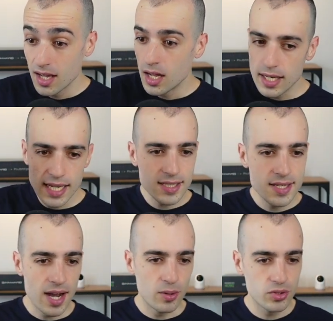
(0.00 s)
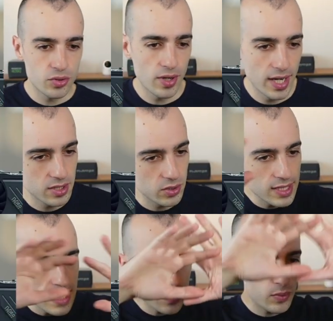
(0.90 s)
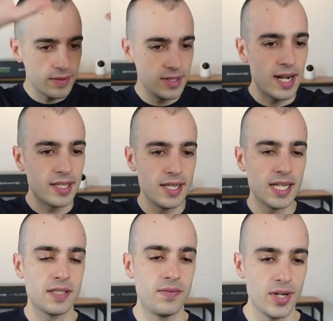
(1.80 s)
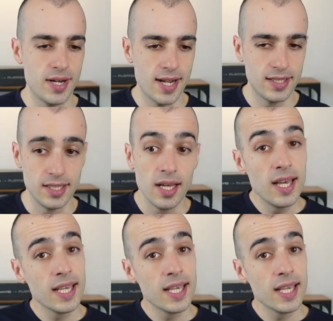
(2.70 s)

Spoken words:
Let's now try. So this is with the RTX 4090.